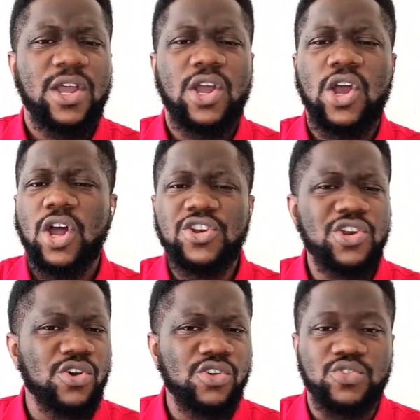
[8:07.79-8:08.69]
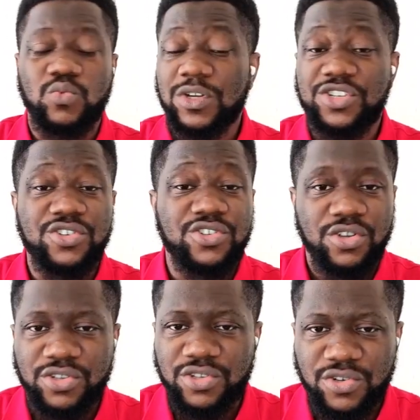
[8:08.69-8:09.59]
God knows what you
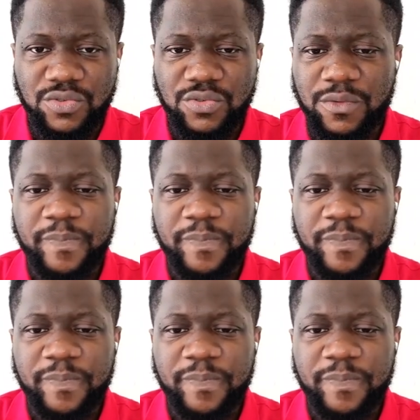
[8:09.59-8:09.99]
don't know.